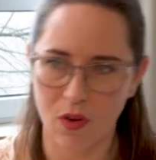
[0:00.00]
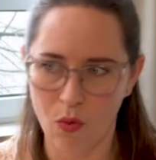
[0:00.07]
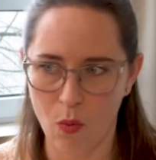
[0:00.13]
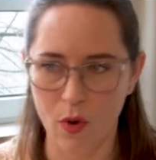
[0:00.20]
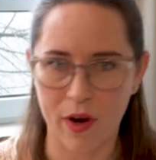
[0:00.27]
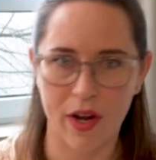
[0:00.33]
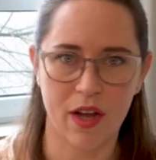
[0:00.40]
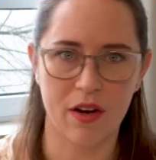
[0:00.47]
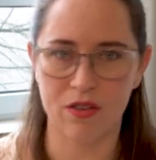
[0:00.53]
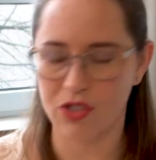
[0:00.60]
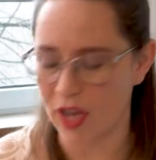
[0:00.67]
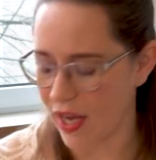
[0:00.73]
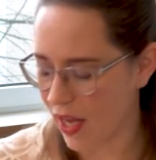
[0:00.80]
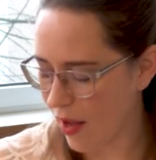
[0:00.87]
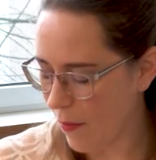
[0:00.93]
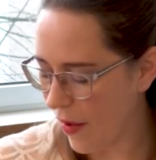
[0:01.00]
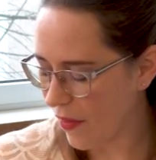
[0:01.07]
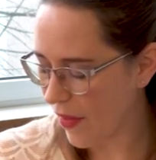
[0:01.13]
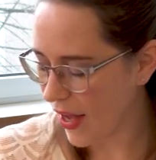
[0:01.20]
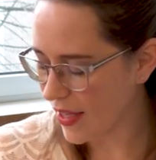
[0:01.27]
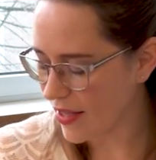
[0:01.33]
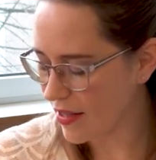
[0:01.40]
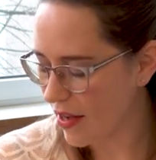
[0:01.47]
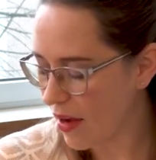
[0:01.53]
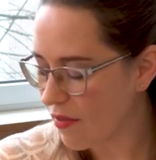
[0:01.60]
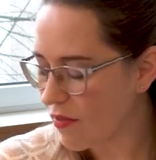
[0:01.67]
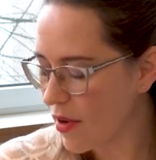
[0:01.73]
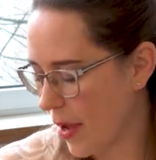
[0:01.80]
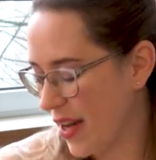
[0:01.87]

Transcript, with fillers: worrying or checking about that stuff.